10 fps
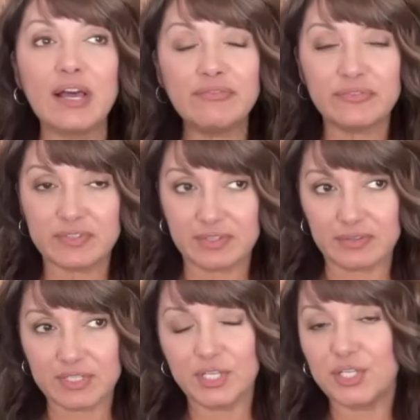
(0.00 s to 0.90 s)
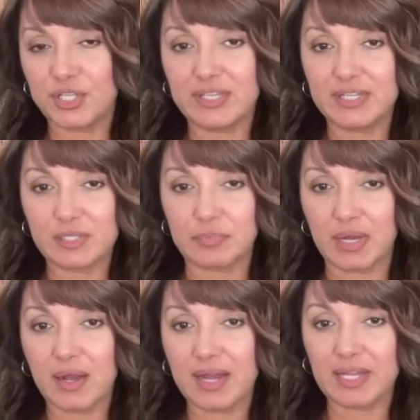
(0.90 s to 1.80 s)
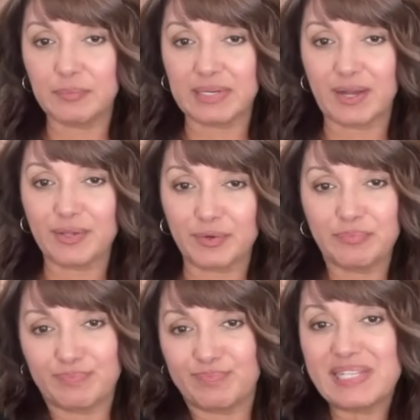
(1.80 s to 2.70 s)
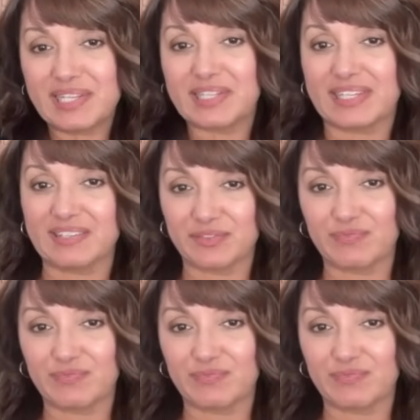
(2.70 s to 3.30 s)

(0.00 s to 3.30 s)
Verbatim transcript: left teaching kids behind, but now you're basically,